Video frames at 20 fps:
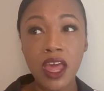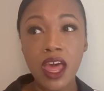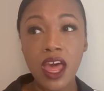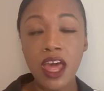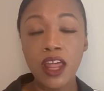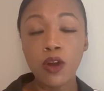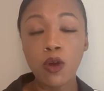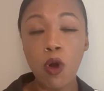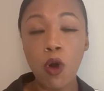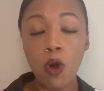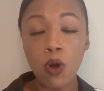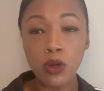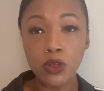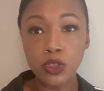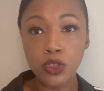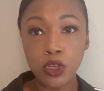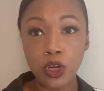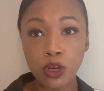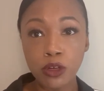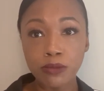And
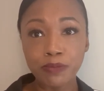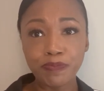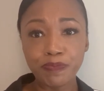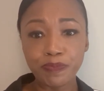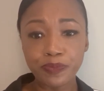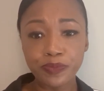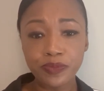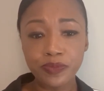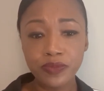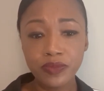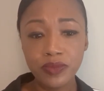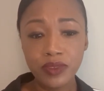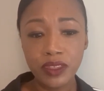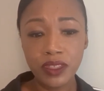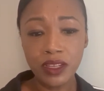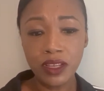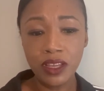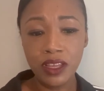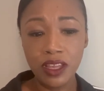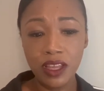also,
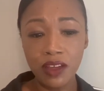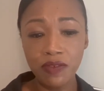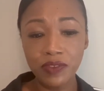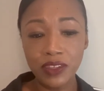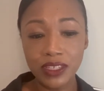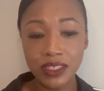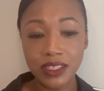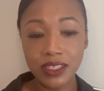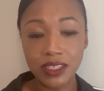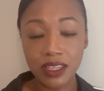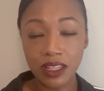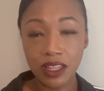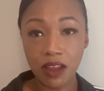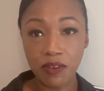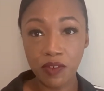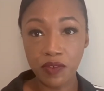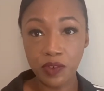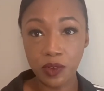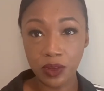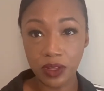if this is the love
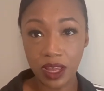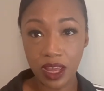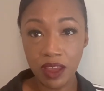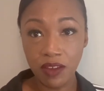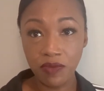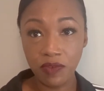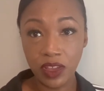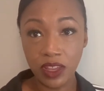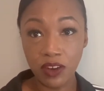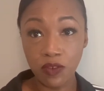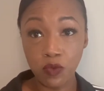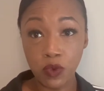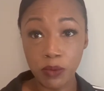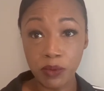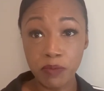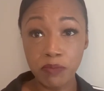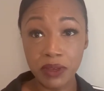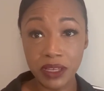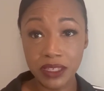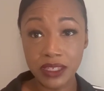of your life, and if
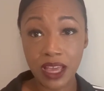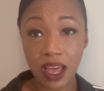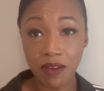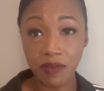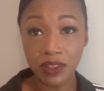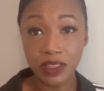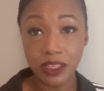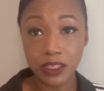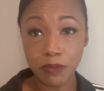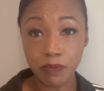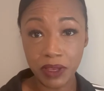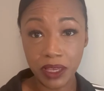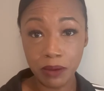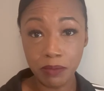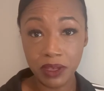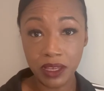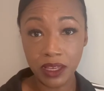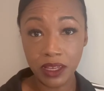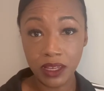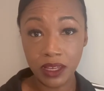woman B is having this
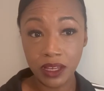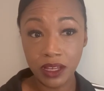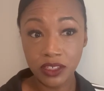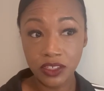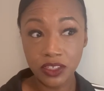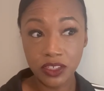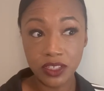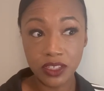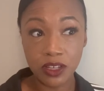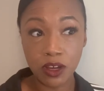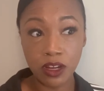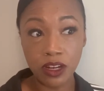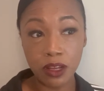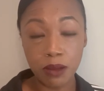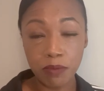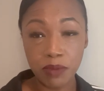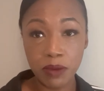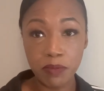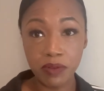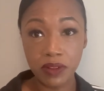baby, she's going to
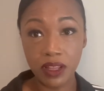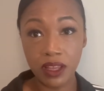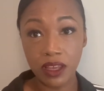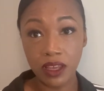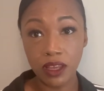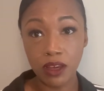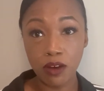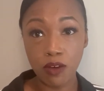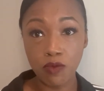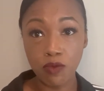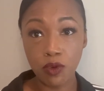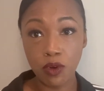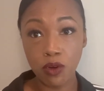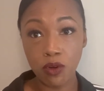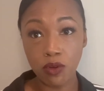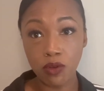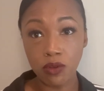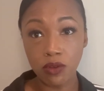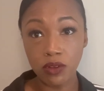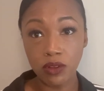be playing a
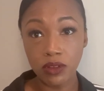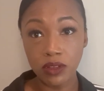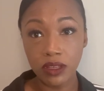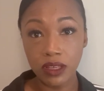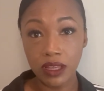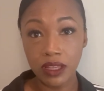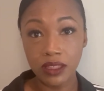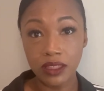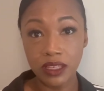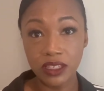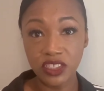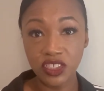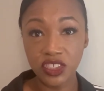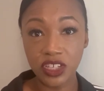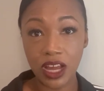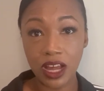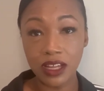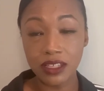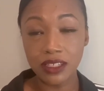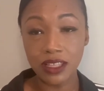role in this
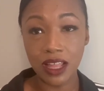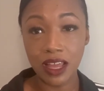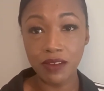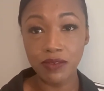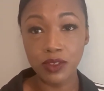child's life.